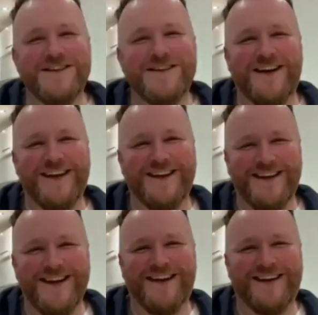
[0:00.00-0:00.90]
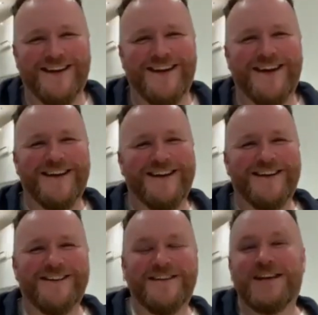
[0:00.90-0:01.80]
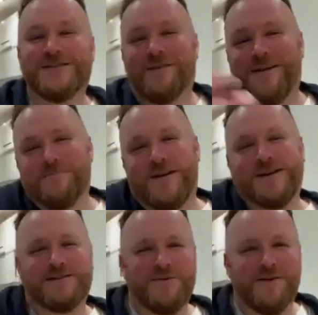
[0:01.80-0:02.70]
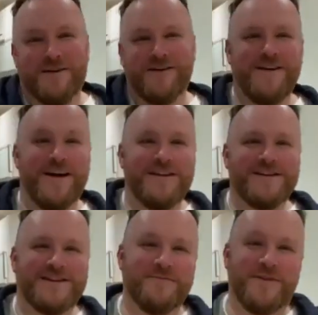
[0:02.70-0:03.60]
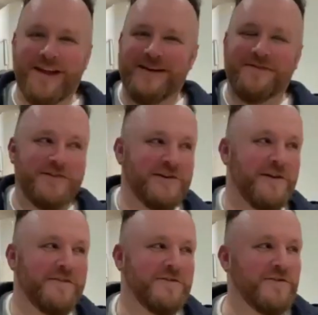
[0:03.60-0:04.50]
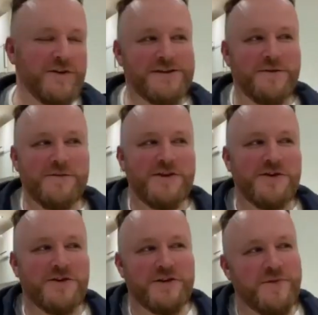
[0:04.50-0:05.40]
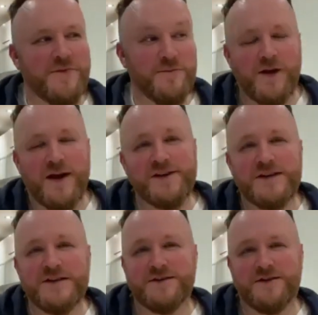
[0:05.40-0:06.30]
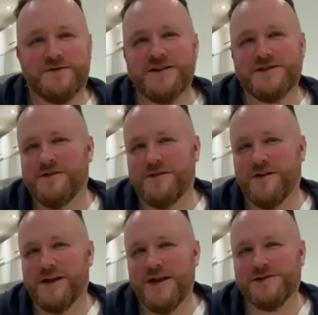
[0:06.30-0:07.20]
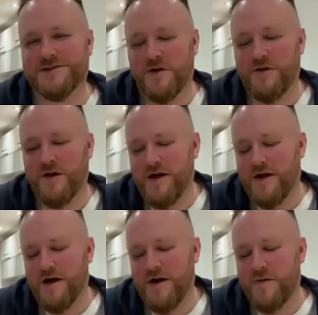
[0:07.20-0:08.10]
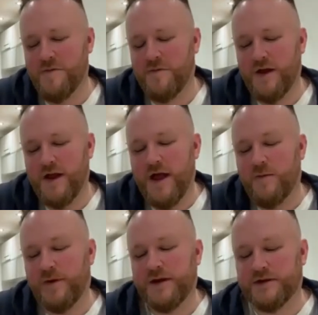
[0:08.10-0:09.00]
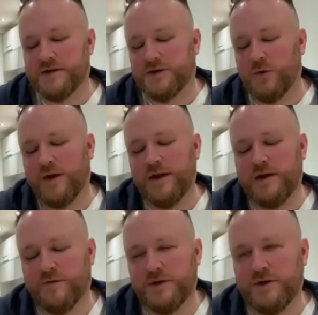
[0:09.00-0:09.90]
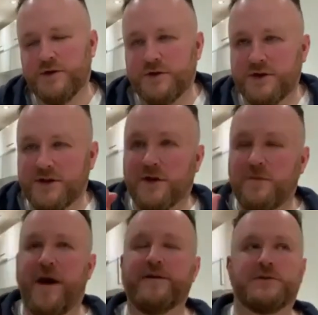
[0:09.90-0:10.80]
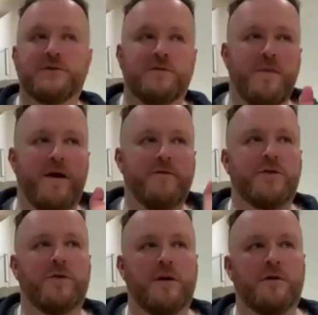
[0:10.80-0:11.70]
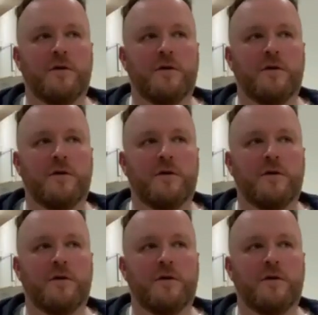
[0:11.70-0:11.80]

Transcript: the money, yeah. Well, that's what makes the world go round, isn't it? But then if you've got some, then you can be more like Jesus of Nazareth, I guess. So, but talking of, you did the comparison of Maradona